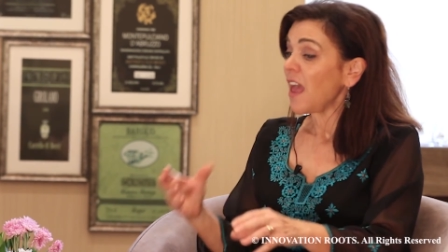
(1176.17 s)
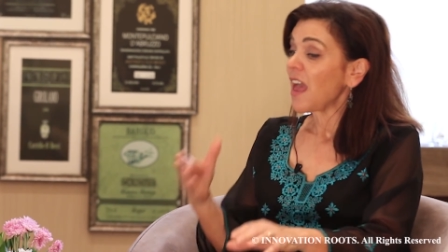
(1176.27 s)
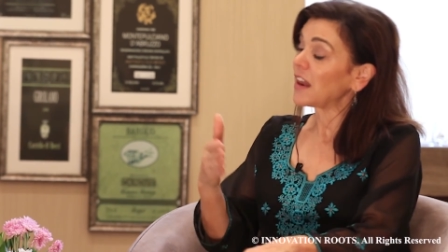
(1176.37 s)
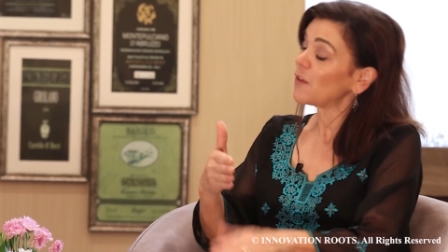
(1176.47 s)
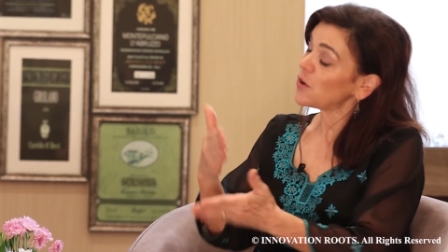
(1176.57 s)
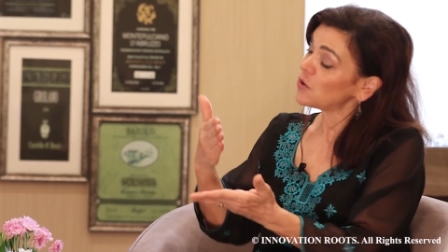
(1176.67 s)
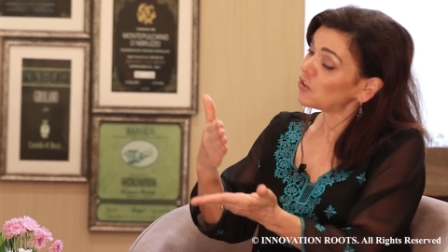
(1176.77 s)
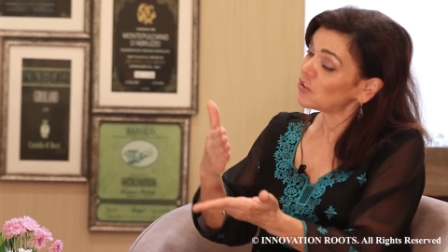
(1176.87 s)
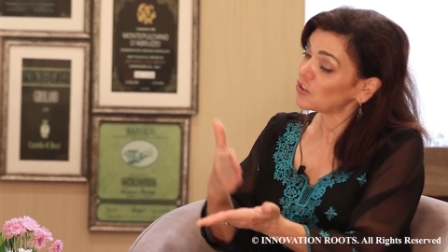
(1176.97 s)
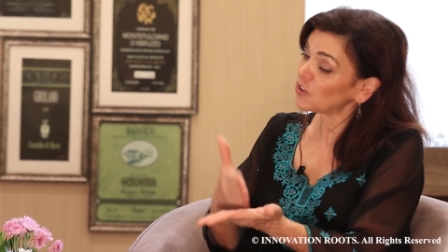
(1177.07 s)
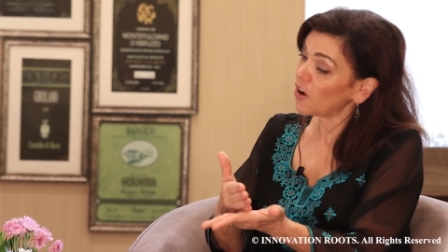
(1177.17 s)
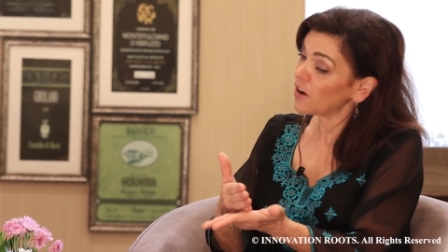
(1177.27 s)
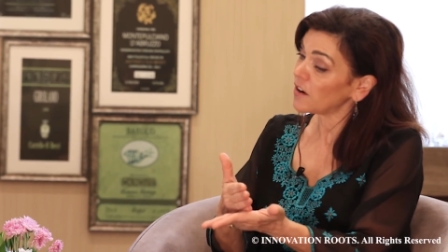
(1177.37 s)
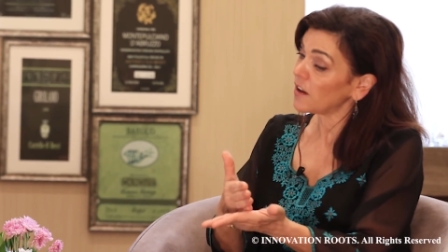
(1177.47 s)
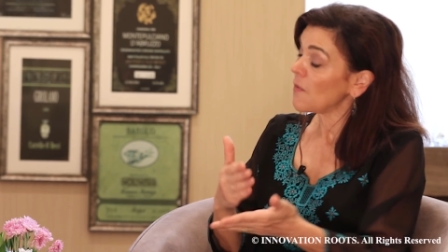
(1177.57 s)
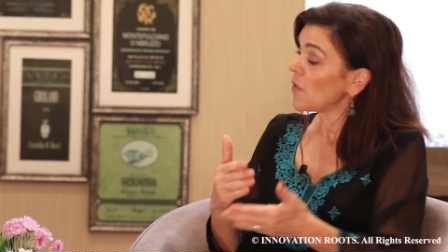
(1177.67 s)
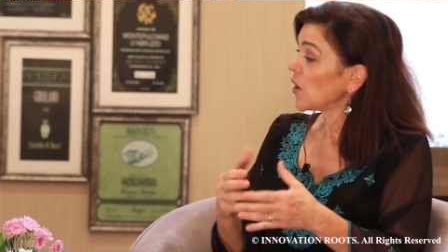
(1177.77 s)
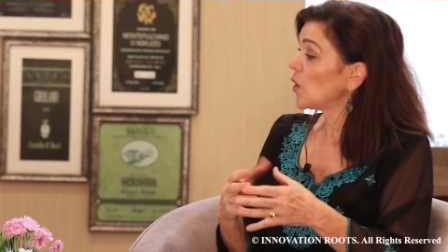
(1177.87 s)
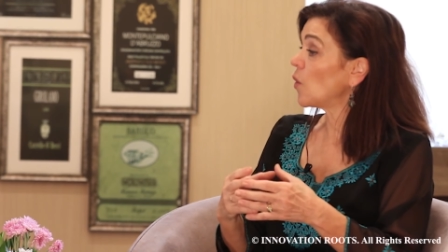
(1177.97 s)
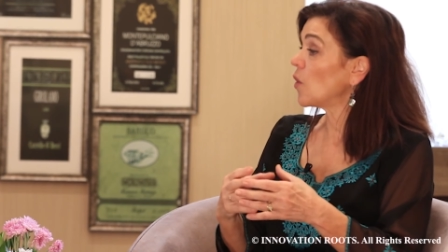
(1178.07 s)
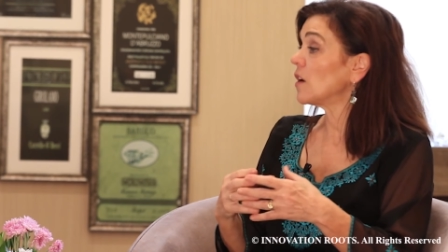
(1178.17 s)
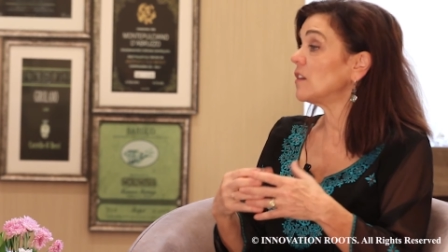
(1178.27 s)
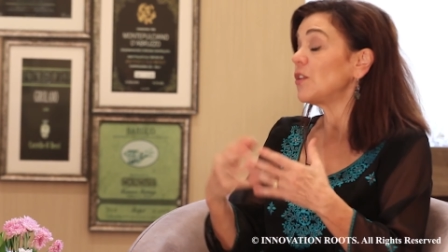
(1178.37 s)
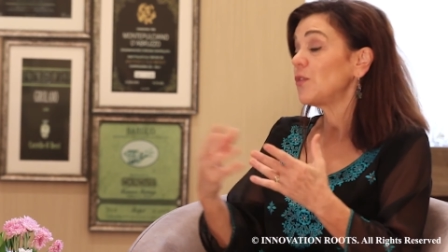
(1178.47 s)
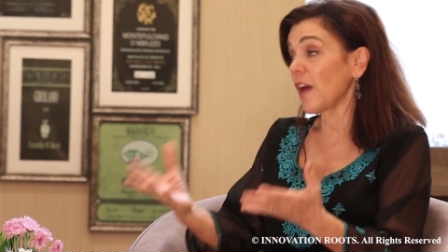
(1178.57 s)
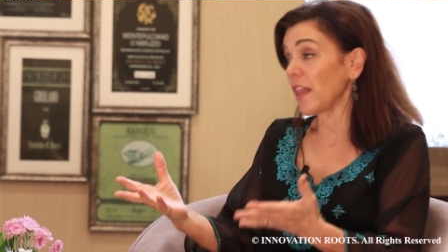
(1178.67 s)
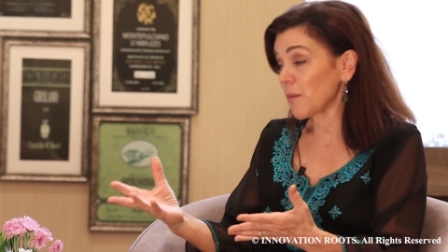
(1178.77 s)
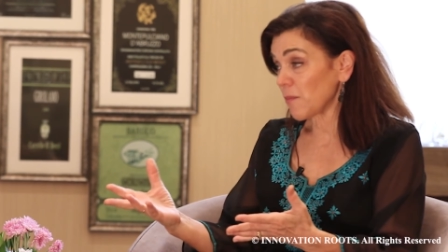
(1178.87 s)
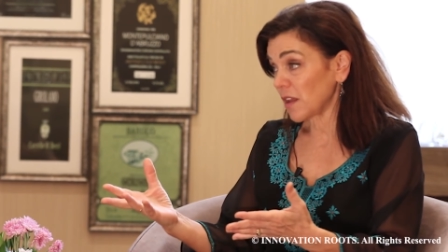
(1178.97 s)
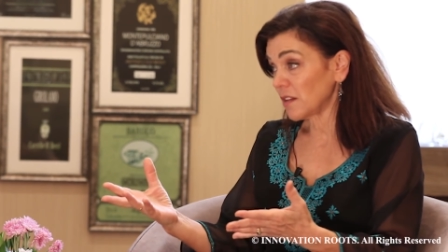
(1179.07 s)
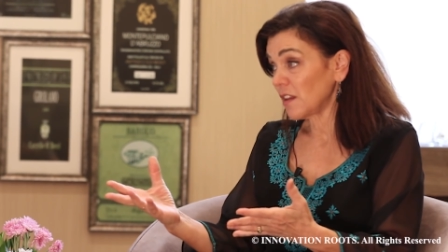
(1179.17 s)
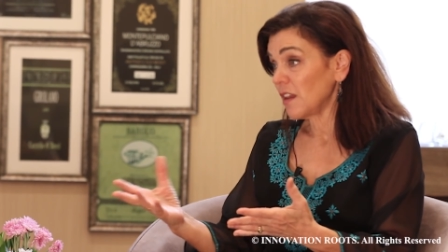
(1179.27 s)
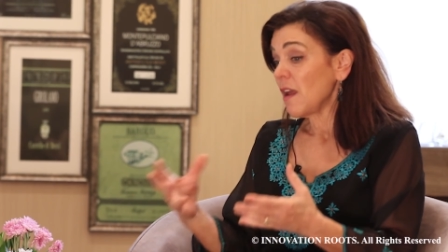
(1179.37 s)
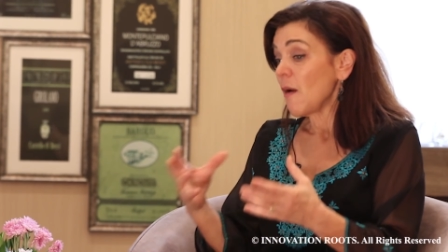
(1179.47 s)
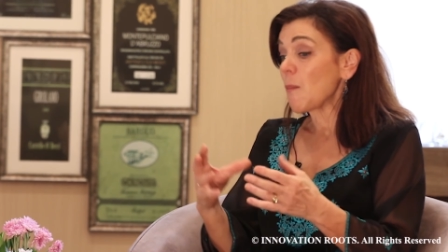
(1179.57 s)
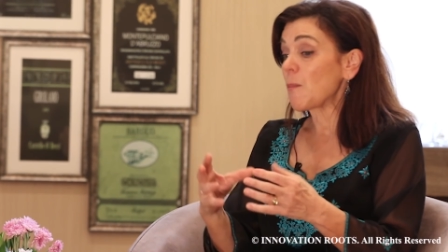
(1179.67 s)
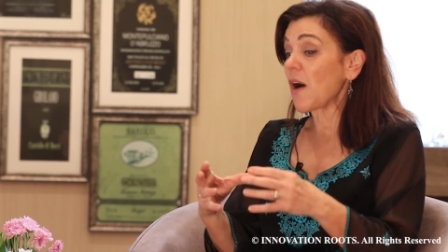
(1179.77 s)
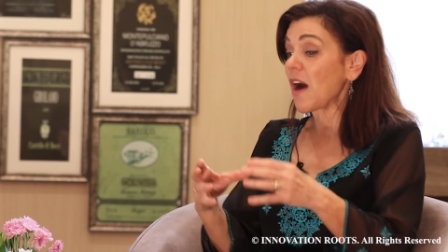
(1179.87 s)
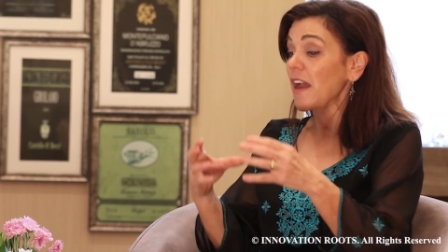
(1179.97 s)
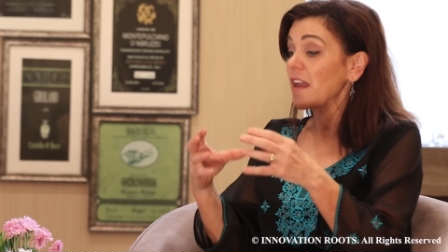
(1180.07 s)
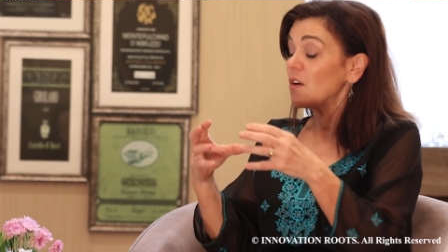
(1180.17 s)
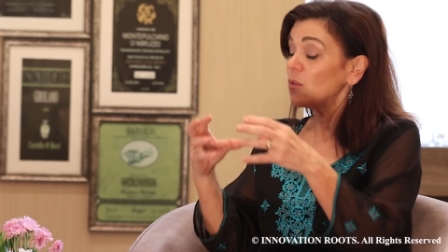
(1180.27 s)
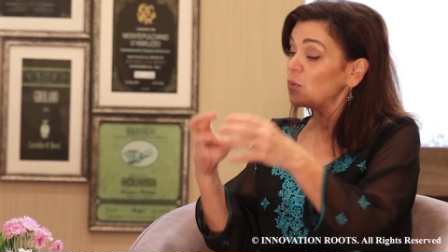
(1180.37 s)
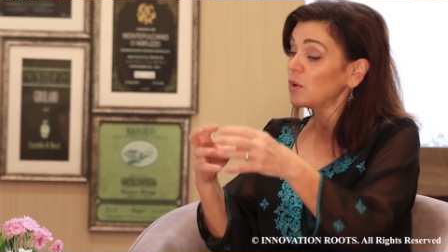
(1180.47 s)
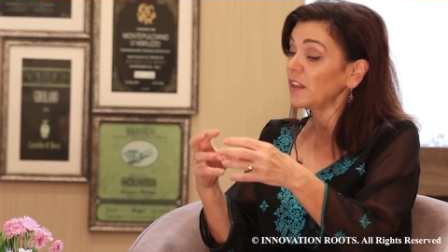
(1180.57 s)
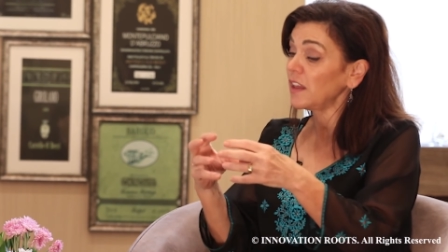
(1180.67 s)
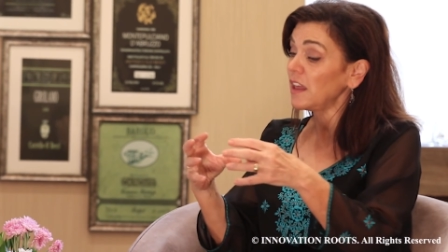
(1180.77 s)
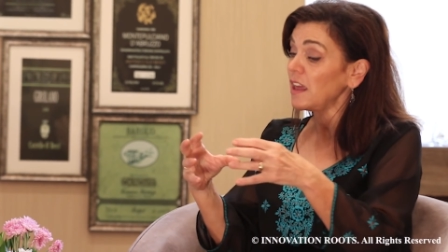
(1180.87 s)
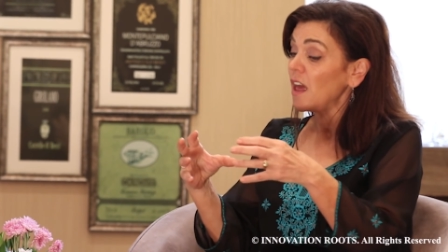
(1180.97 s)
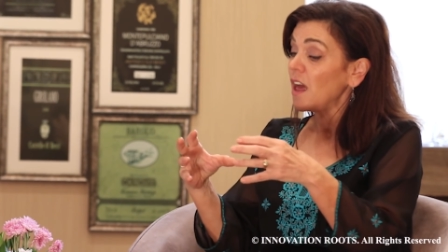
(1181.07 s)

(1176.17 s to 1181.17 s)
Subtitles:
And if you start your development by really